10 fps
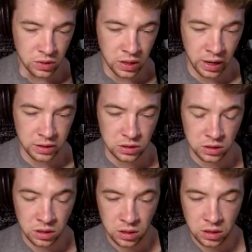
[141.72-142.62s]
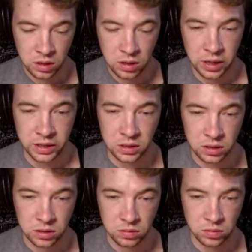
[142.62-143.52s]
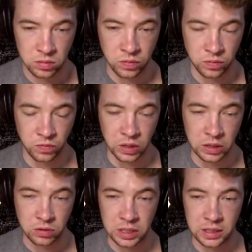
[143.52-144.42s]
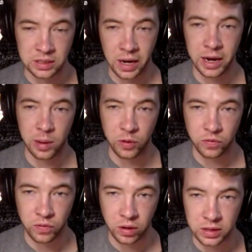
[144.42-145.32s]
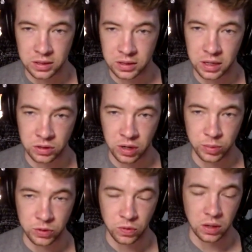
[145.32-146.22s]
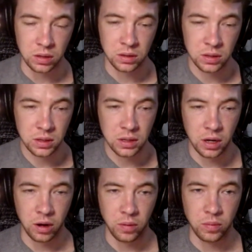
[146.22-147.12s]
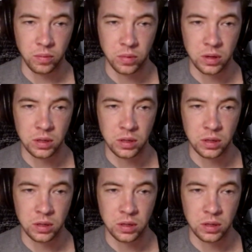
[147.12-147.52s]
as as guilty as I am of falling into that trap as well, um,